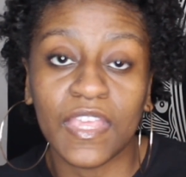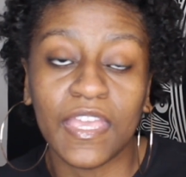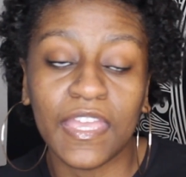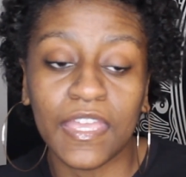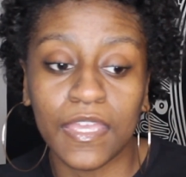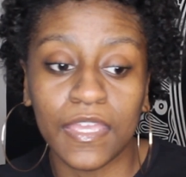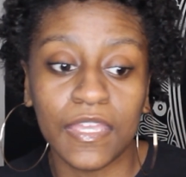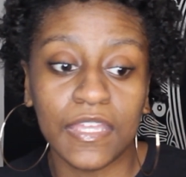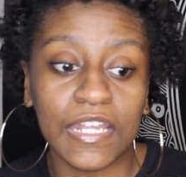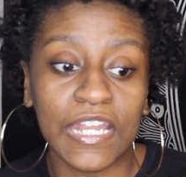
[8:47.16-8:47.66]

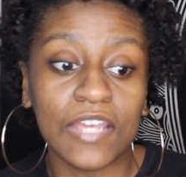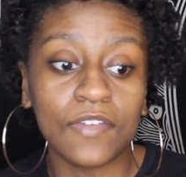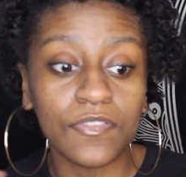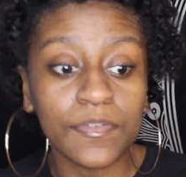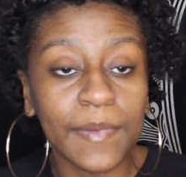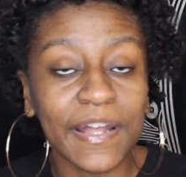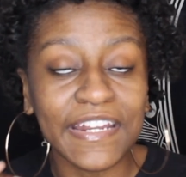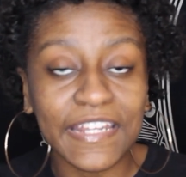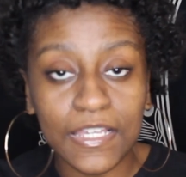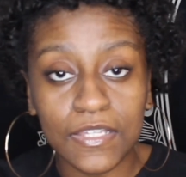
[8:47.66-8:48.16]
and
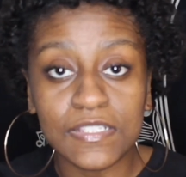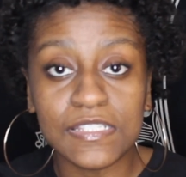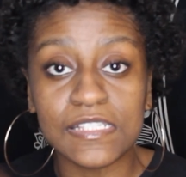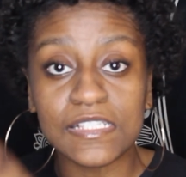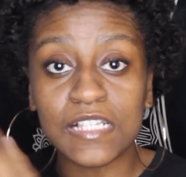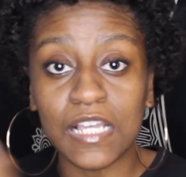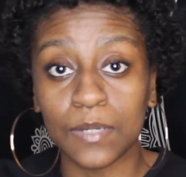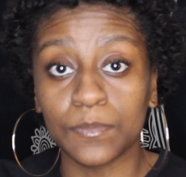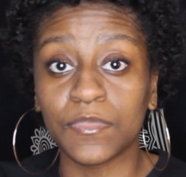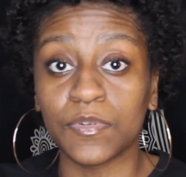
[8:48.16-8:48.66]
everybody else
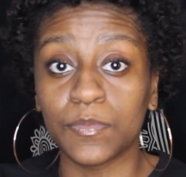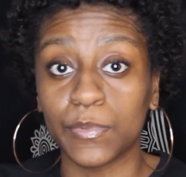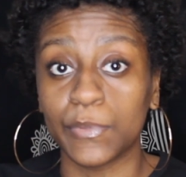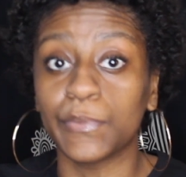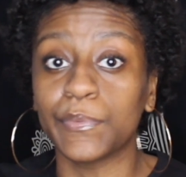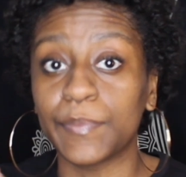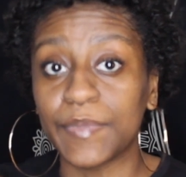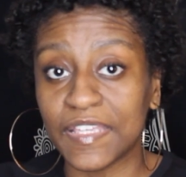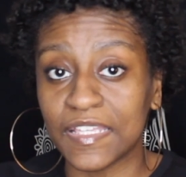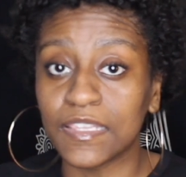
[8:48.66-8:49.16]
is comfortable
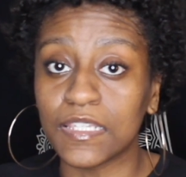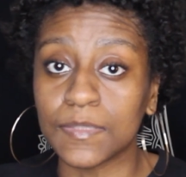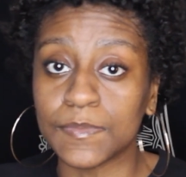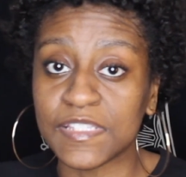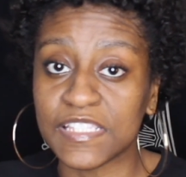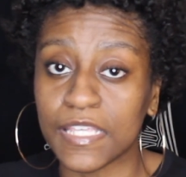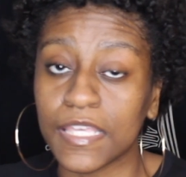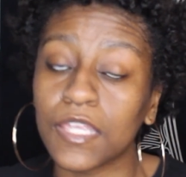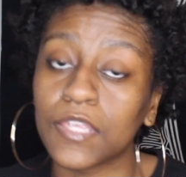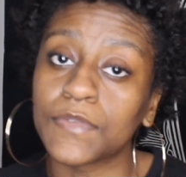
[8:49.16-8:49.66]
with being
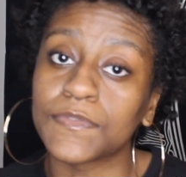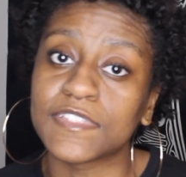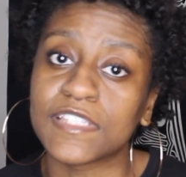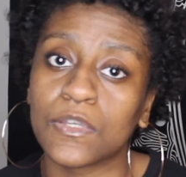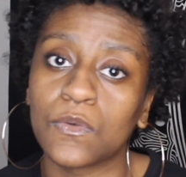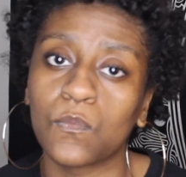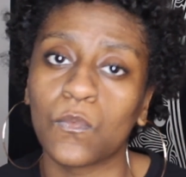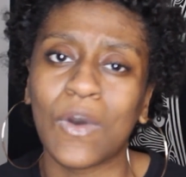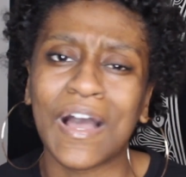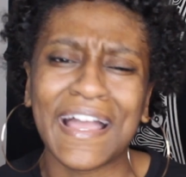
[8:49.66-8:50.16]
themselves,
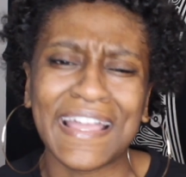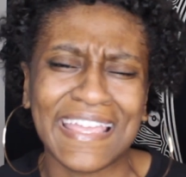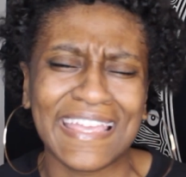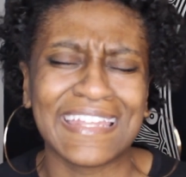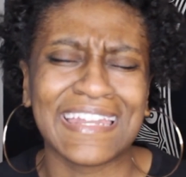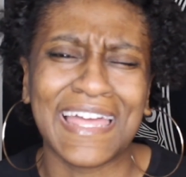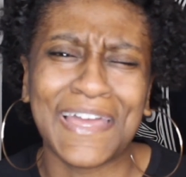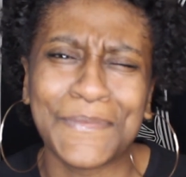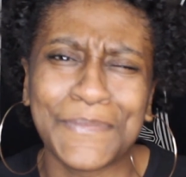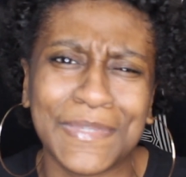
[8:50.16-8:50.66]
then why
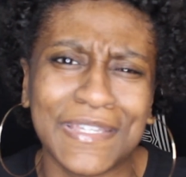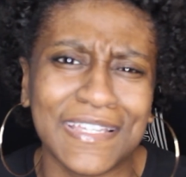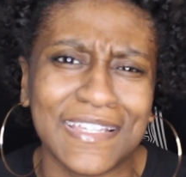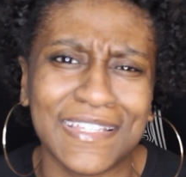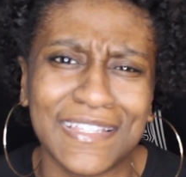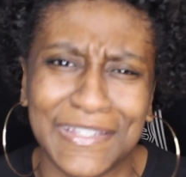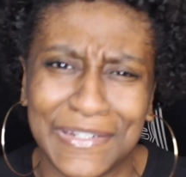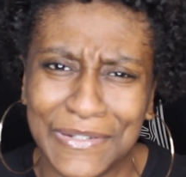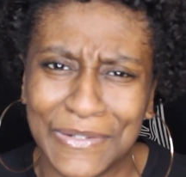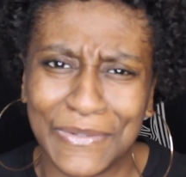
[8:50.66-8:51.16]
can't I be,
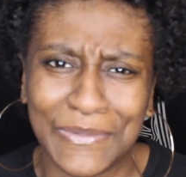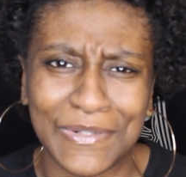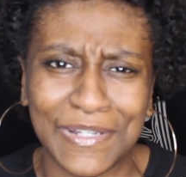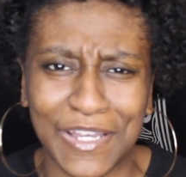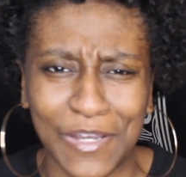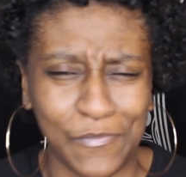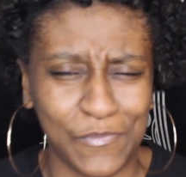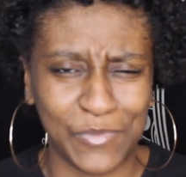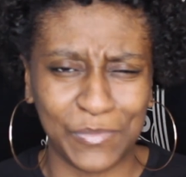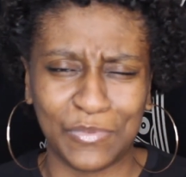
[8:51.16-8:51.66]
you know,
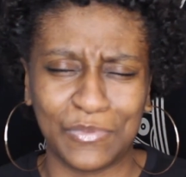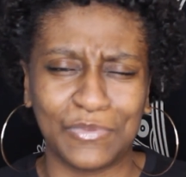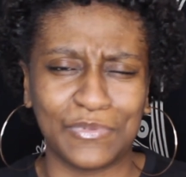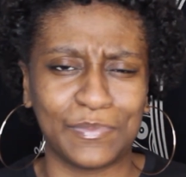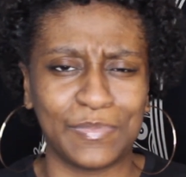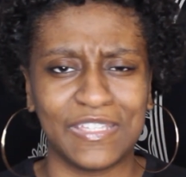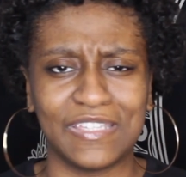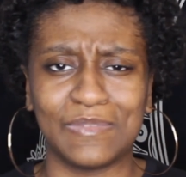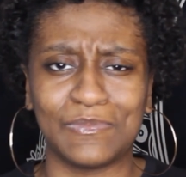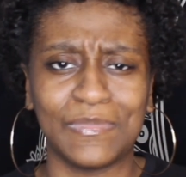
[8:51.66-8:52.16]
comfortable with
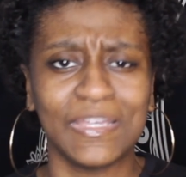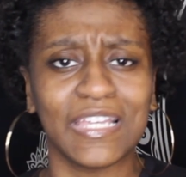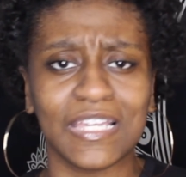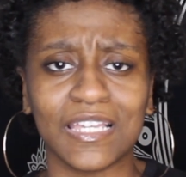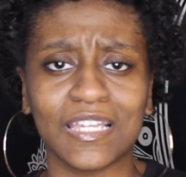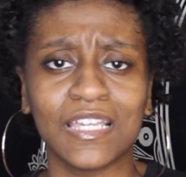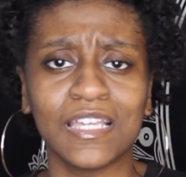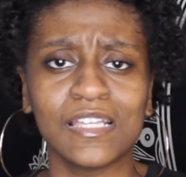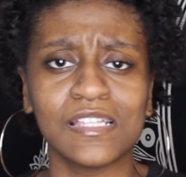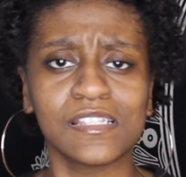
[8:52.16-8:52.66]
being
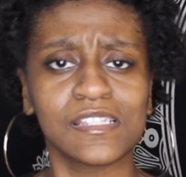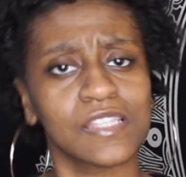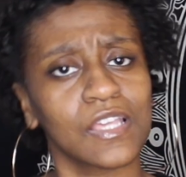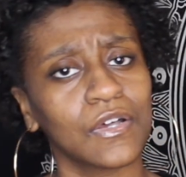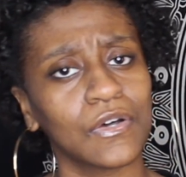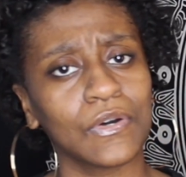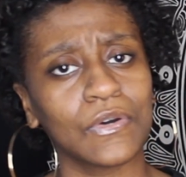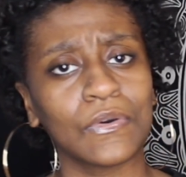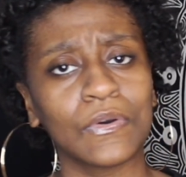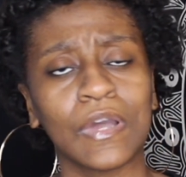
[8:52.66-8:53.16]
me?
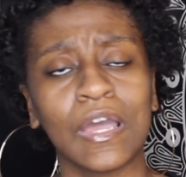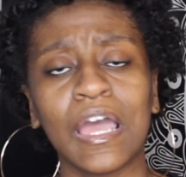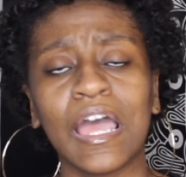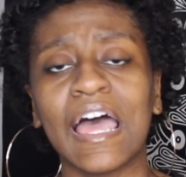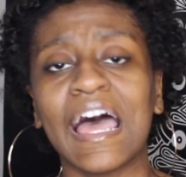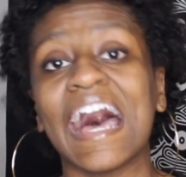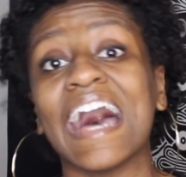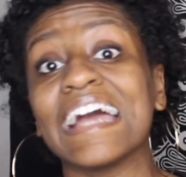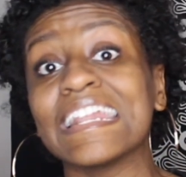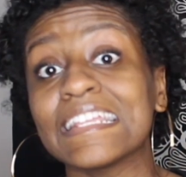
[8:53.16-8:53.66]
So
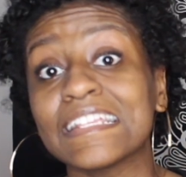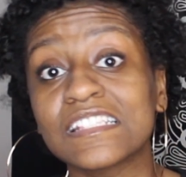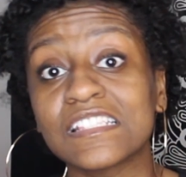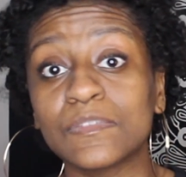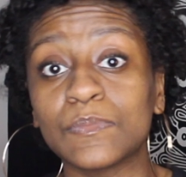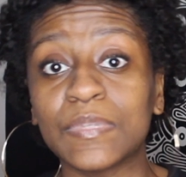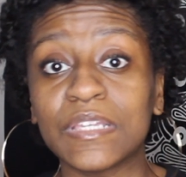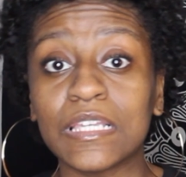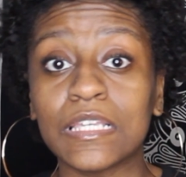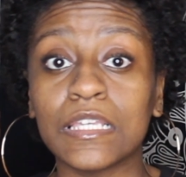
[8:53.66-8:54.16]
I need
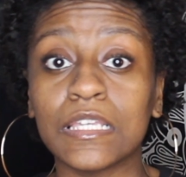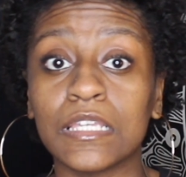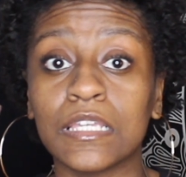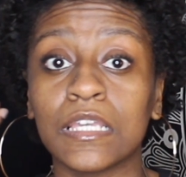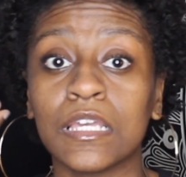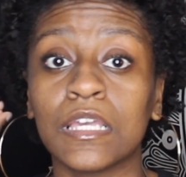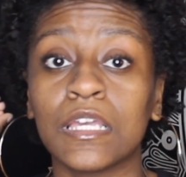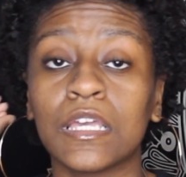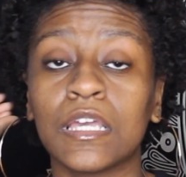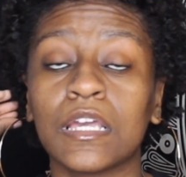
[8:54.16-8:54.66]
to be
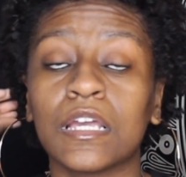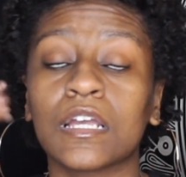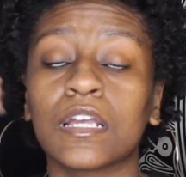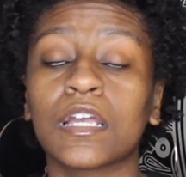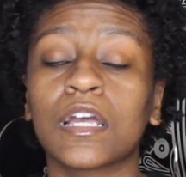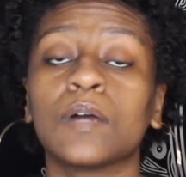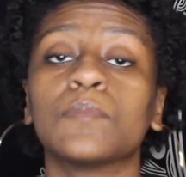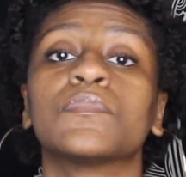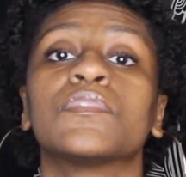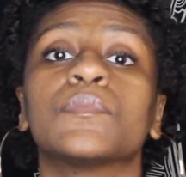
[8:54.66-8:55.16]

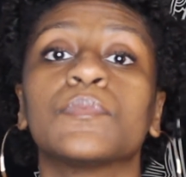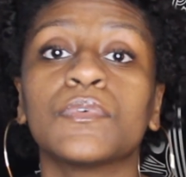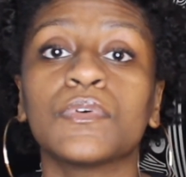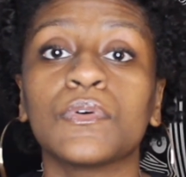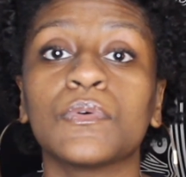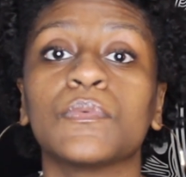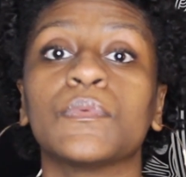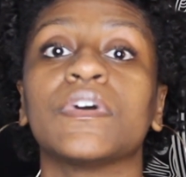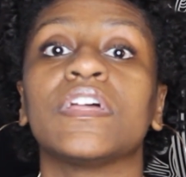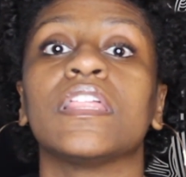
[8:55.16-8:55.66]

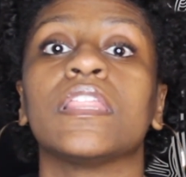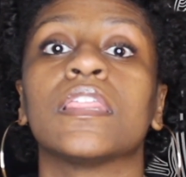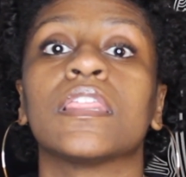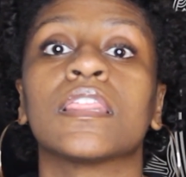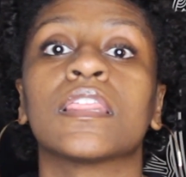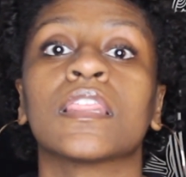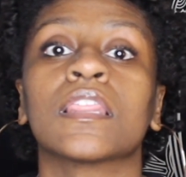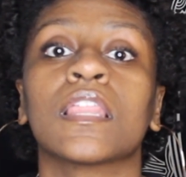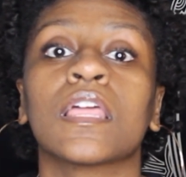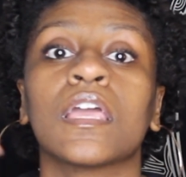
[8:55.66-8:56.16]
comfortable
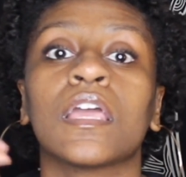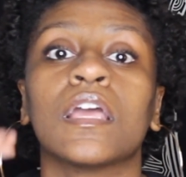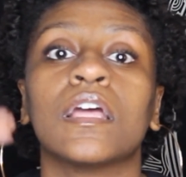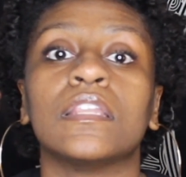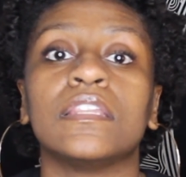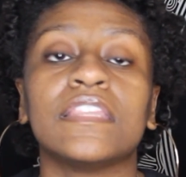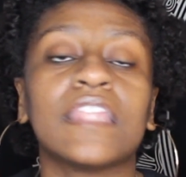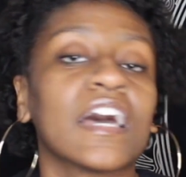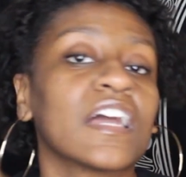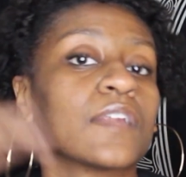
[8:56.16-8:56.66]
with
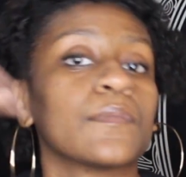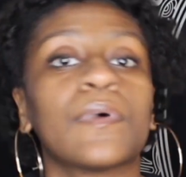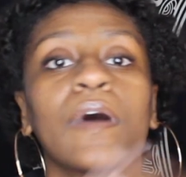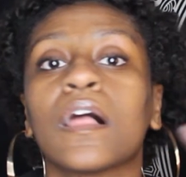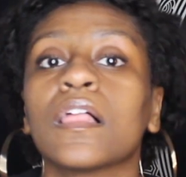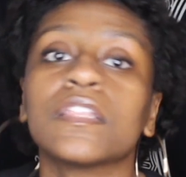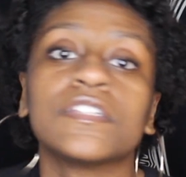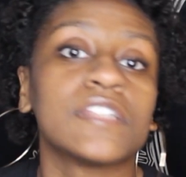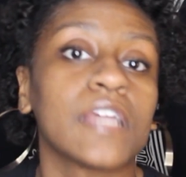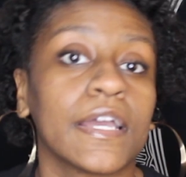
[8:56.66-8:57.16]
not
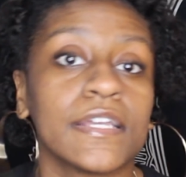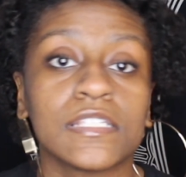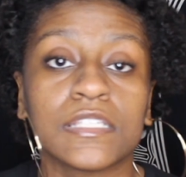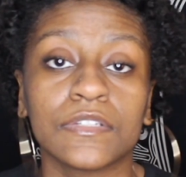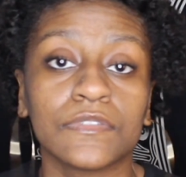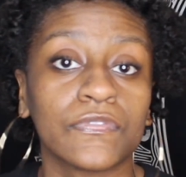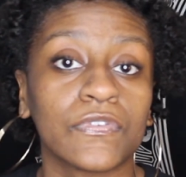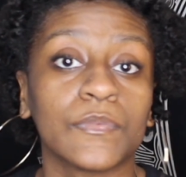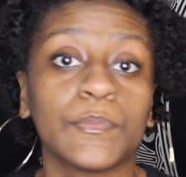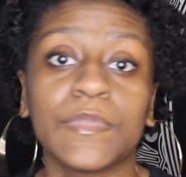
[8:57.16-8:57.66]

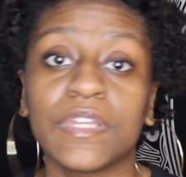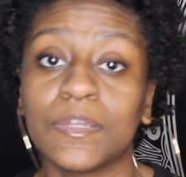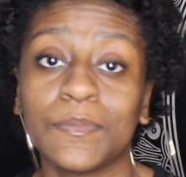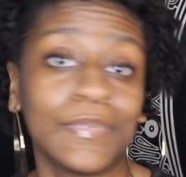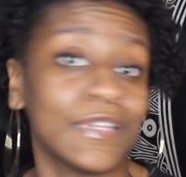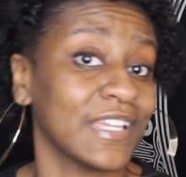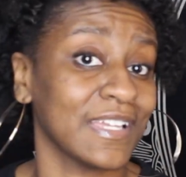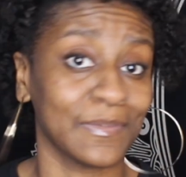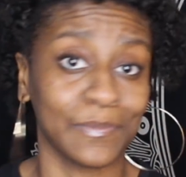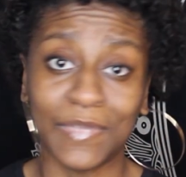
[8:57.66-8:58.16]
apologizing for me
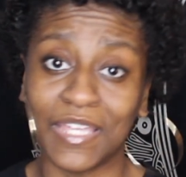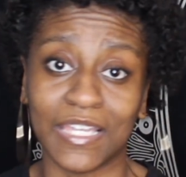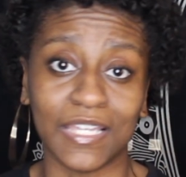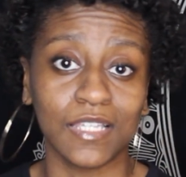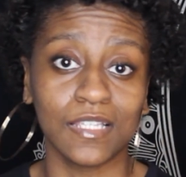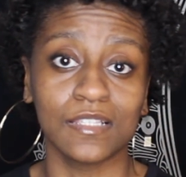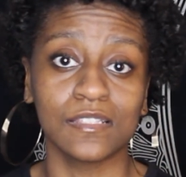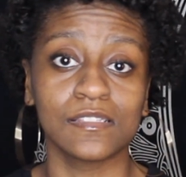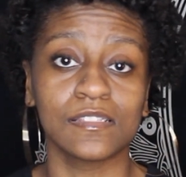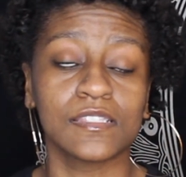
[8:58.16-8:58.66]
being me.
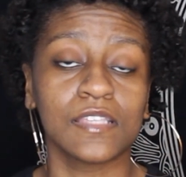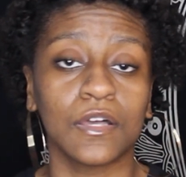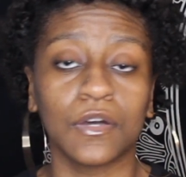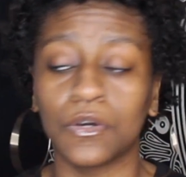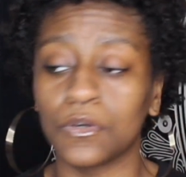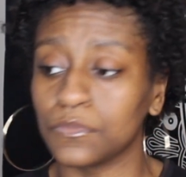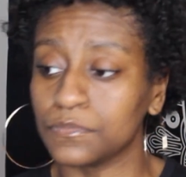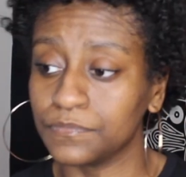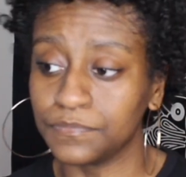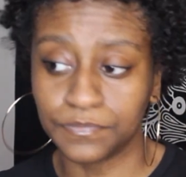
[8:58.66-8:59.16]

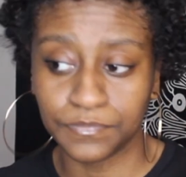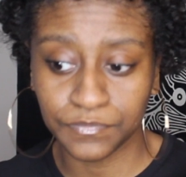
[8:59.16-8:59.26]
So